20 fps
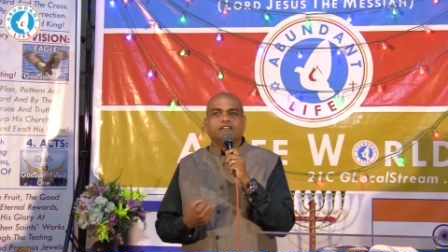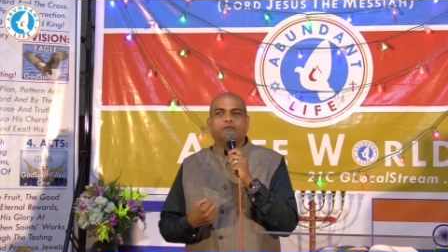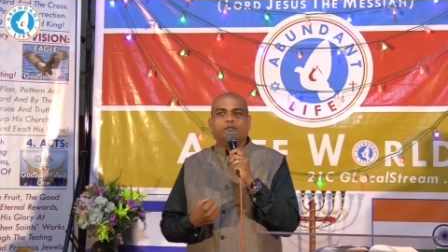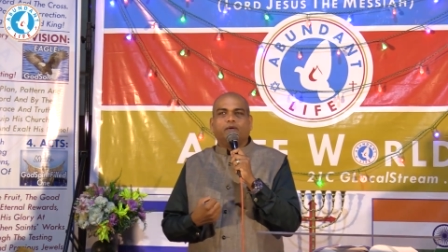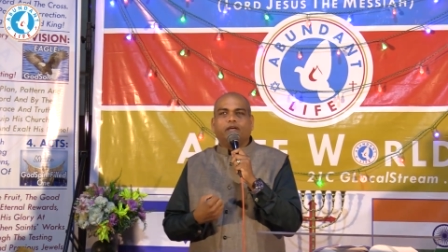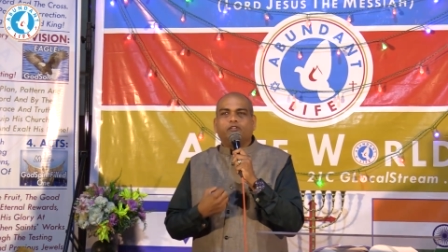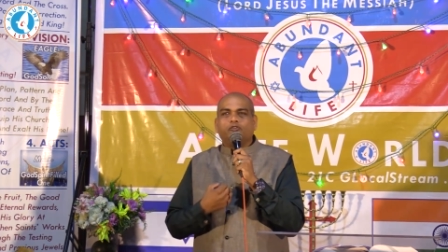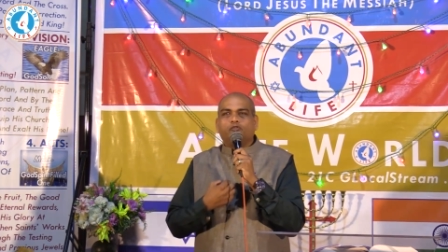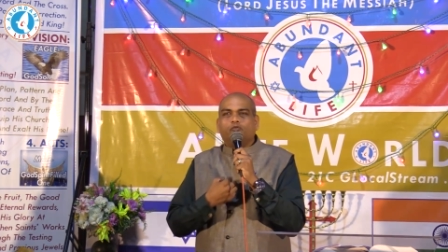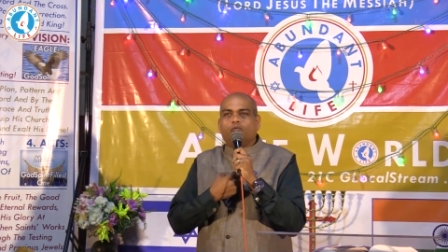
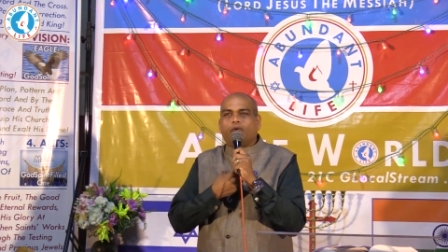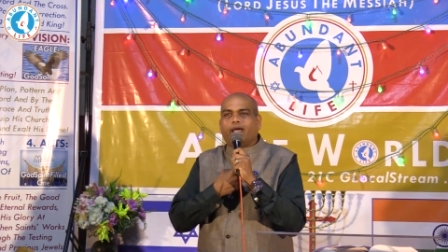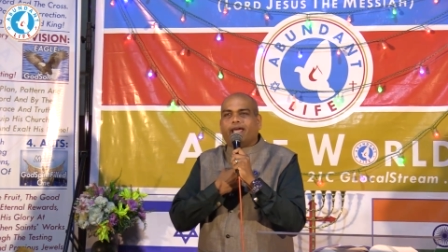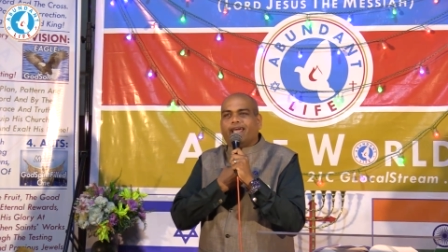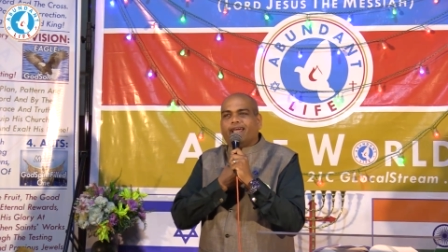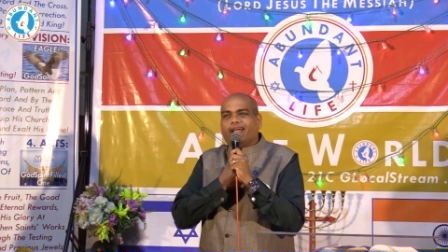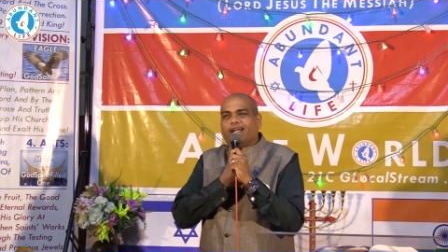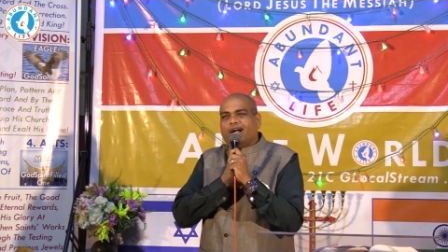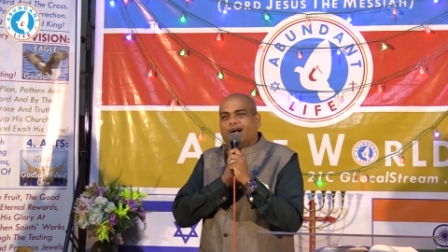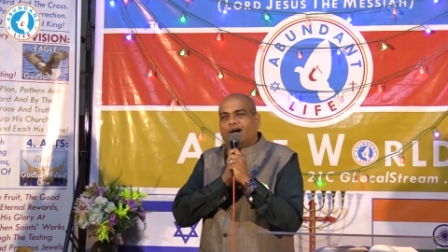where you
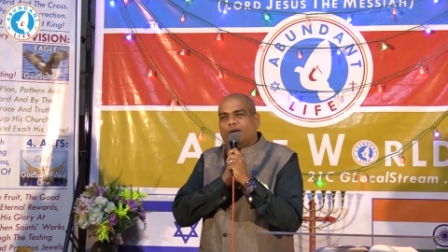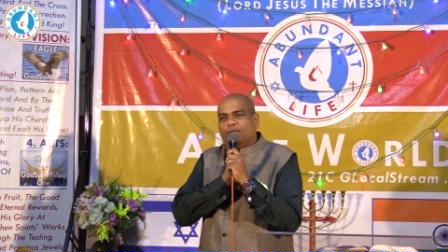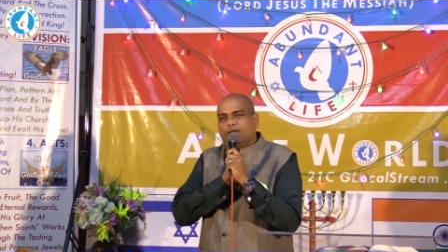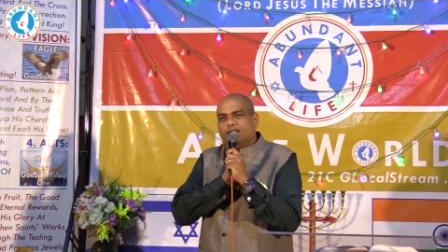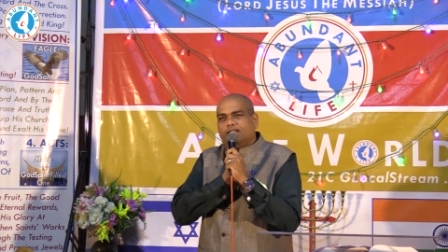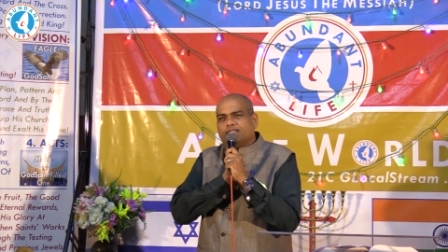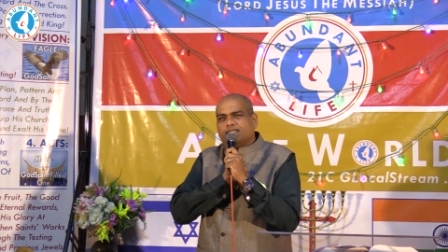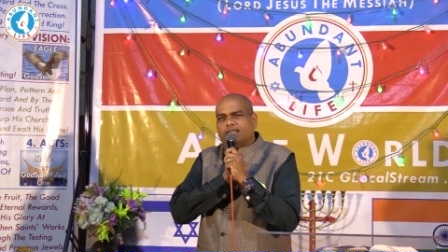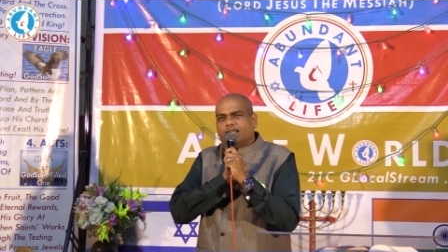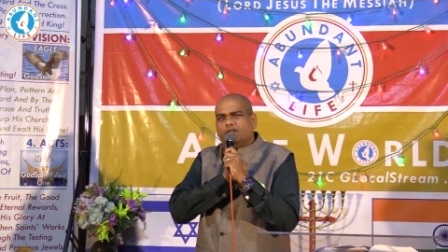wear
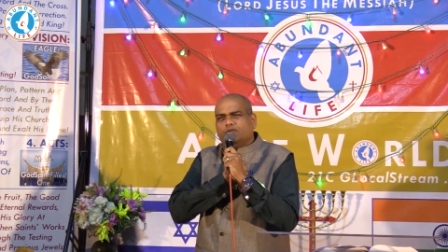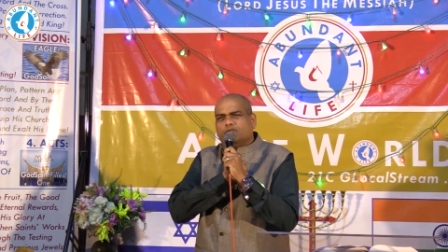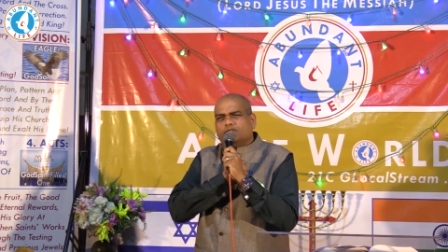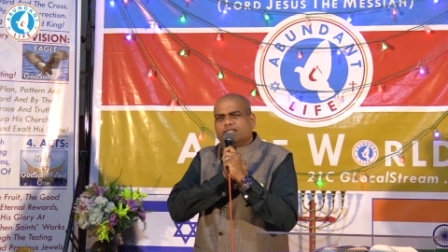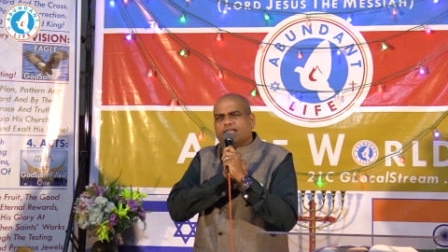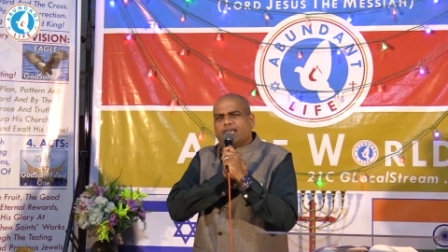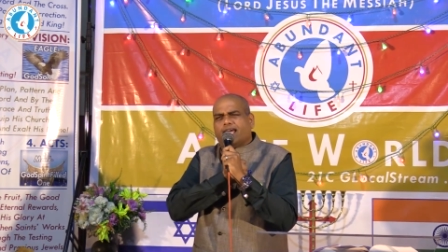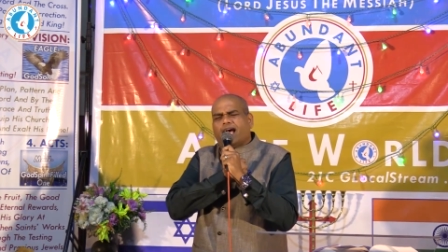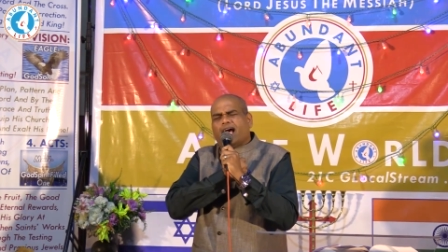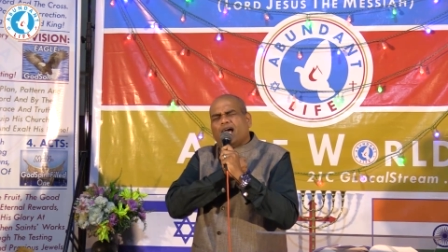garments and you
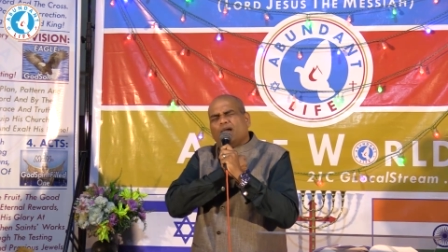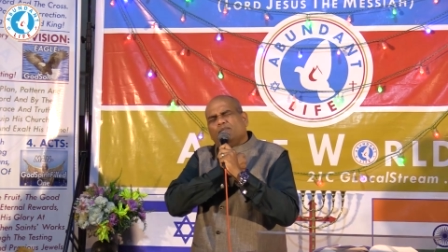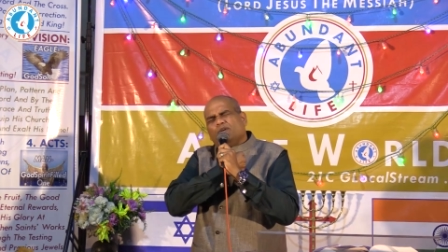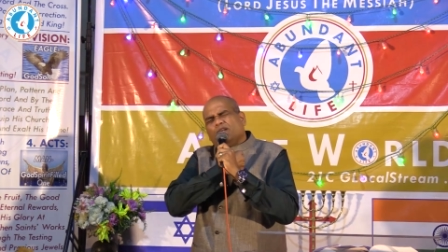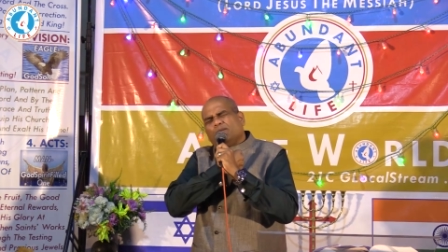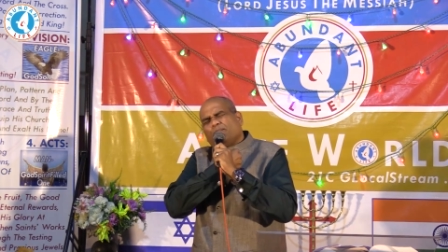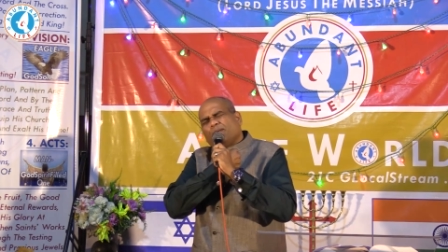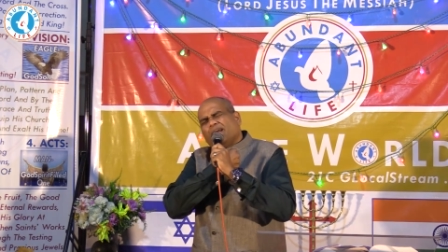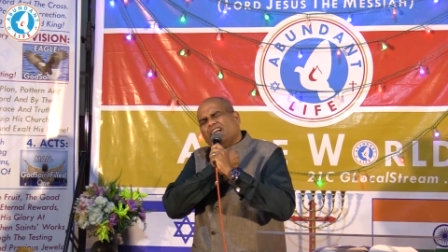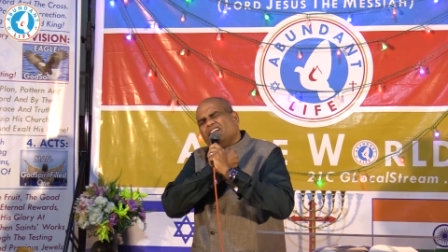say, I'm
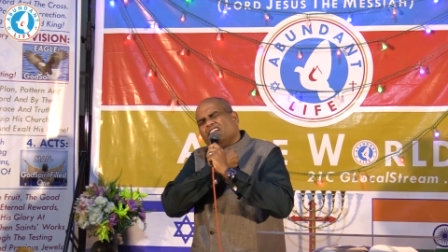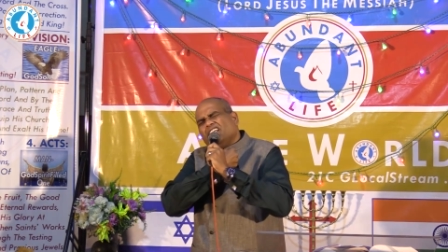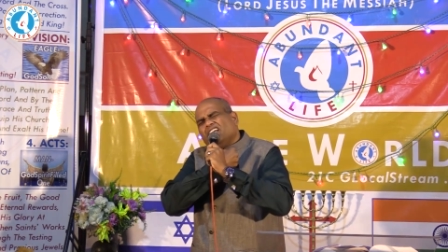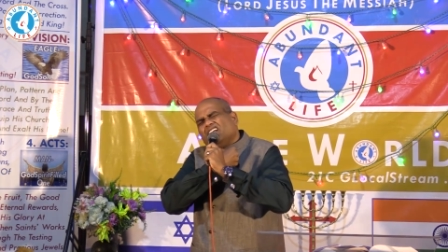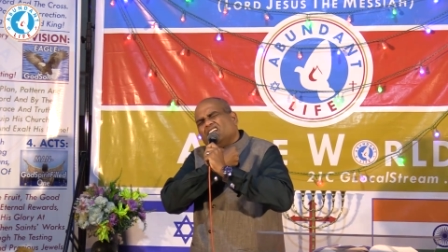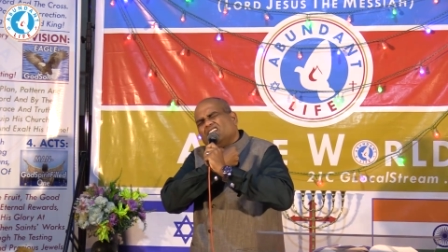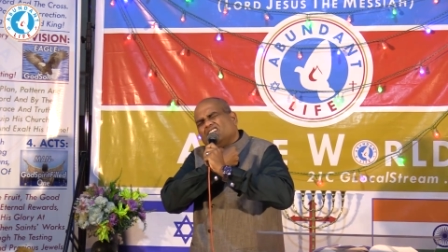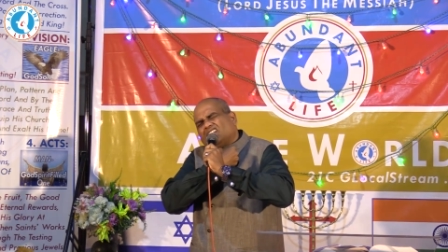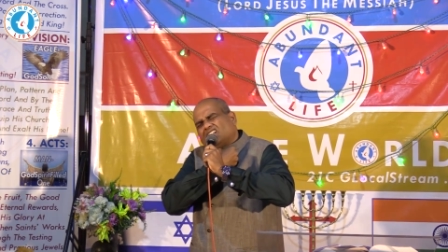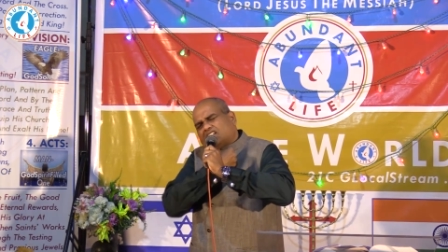
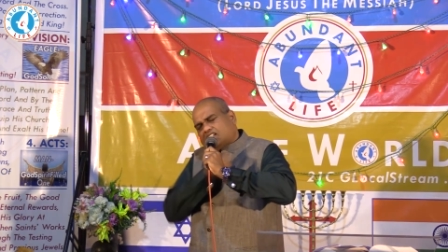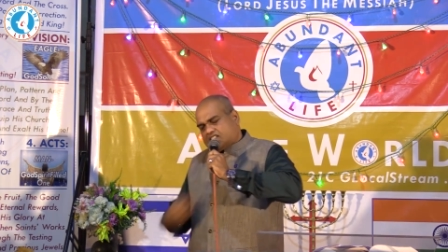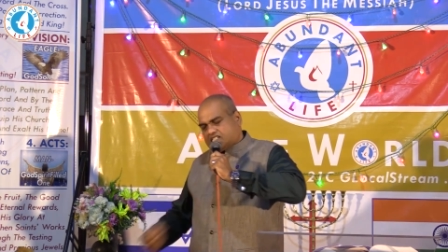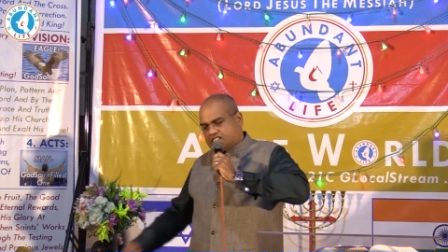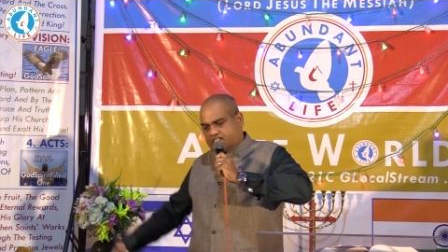repenting.